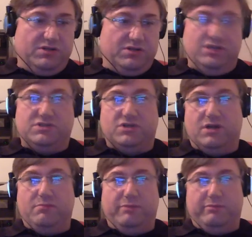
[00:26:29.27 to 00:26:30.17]
she
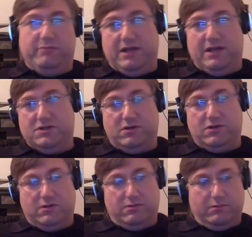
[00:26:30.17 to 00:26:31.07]
started pimping me out to
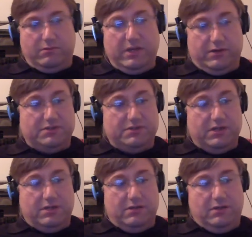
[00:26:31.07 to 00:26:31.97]
her readers,
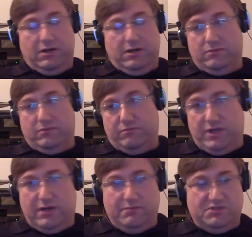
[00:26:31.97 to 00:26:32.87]

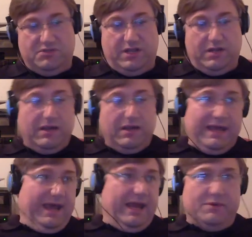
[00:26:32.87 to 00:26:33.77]
saying,
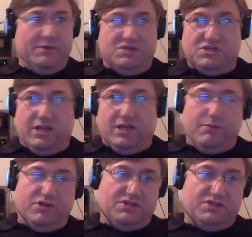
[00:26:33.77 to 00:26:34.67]
and I was just getting a
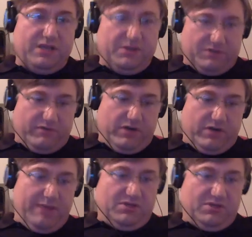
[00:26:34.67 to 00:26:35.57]
bunch of sales over on
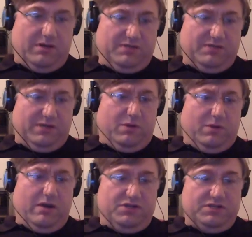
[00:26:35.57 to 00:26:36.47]
Amazon. I was like,
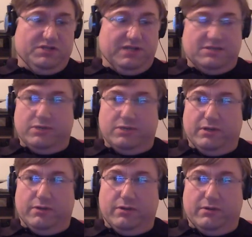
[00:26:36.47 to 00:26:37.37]
wow, she's got some really
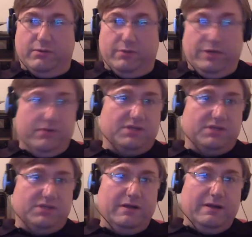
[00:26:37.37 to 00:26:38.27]
loyal readers,
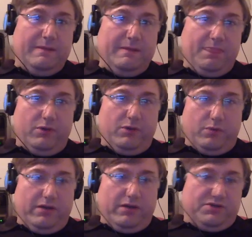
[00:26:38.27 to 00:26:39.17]
and her
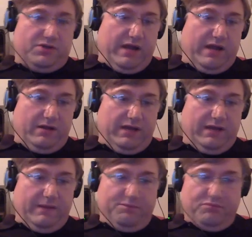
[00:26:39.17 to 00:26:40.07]
readers are now
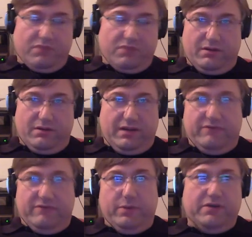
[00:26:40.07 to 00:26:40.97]
like
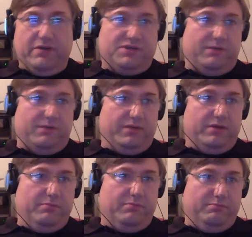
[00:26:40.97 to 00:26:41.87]
every week or something,
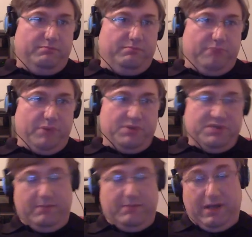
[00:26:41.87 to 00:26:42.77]
they're
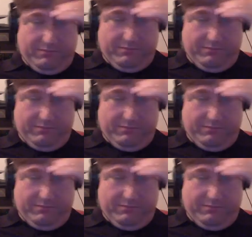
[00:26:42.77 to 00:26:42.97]
posting my